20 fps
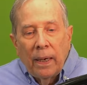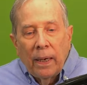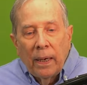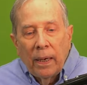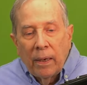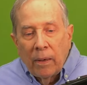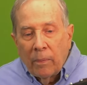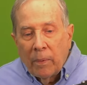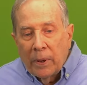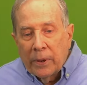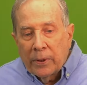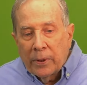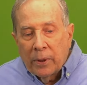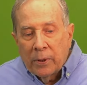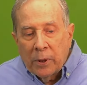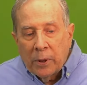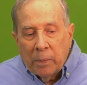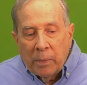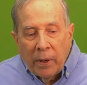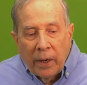uh, once
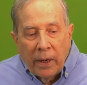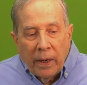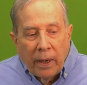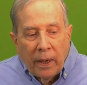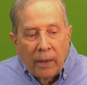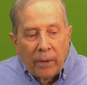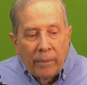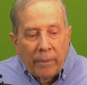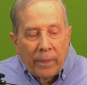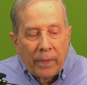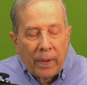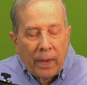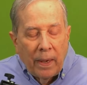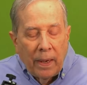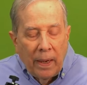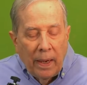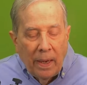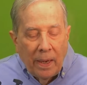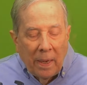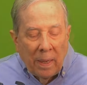they're spread out.
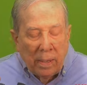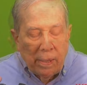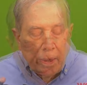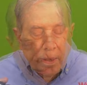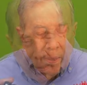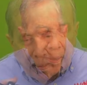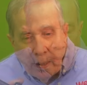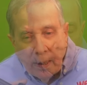And